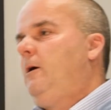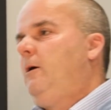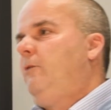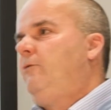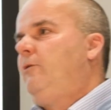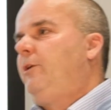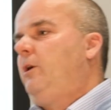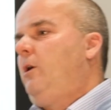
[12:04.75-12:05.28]

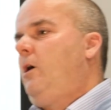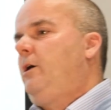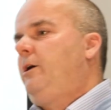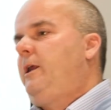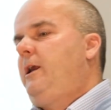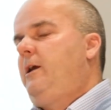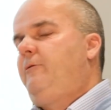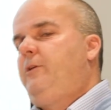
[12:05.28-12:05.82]
For the long
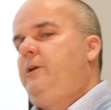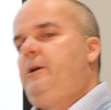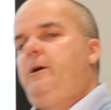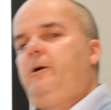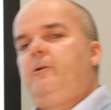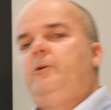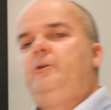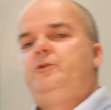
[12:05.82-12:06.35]
day of the
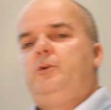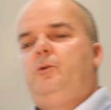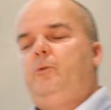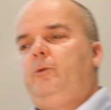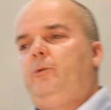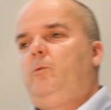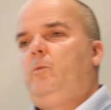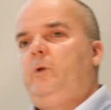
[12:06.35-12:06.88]
year in
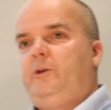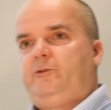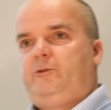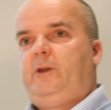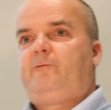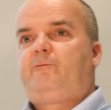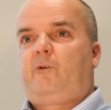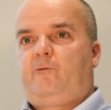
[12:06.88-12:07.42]
June, we
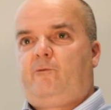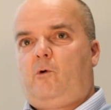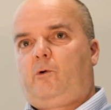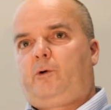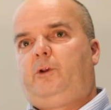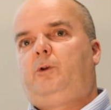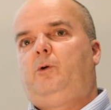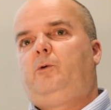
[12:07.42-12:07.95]
sit for
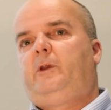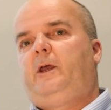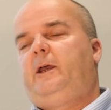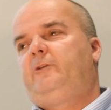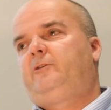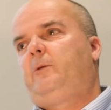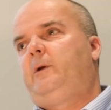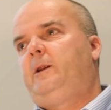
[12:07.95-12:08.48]
42
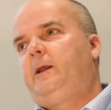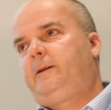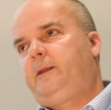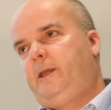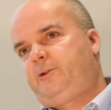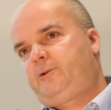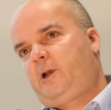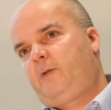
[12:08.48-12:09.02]
days and we let
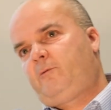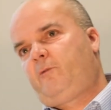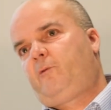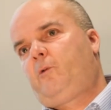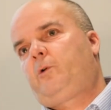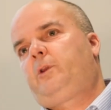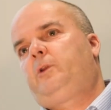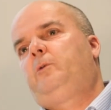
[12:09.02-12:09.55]
nature have a
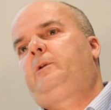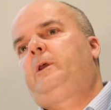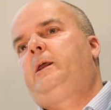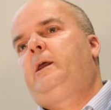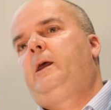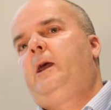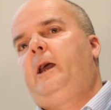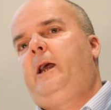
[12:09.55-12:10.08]
42-day
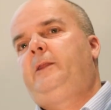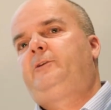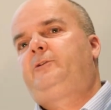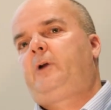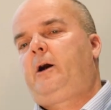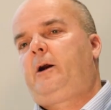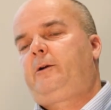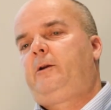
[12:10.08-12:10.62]
head
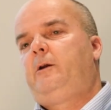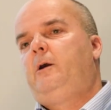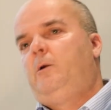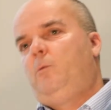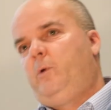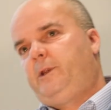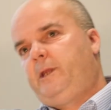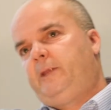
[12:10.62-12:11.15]
start.
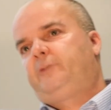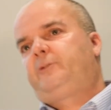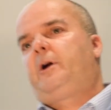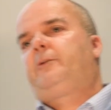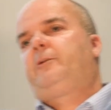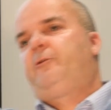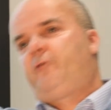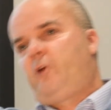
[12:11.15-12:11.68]
We then
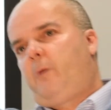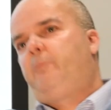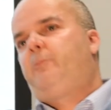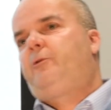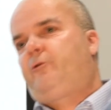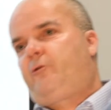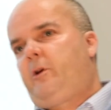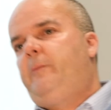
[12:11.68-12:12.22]
start to drop
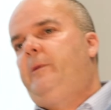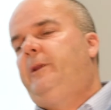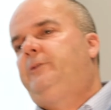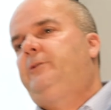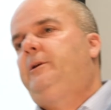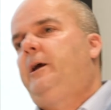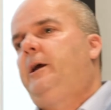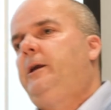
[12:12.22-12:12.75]
3
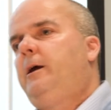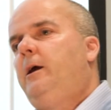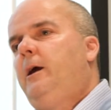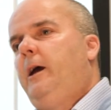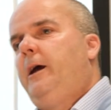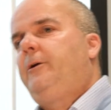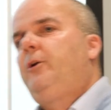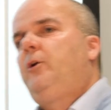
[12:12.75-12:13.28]
minutes a day,
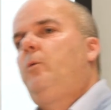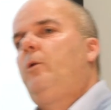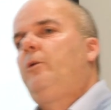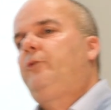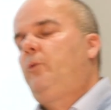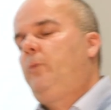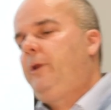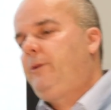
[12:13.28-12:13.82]
heading
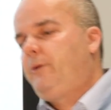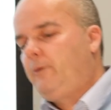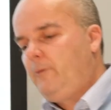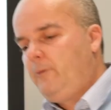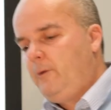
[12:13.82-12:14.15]
towards the winter.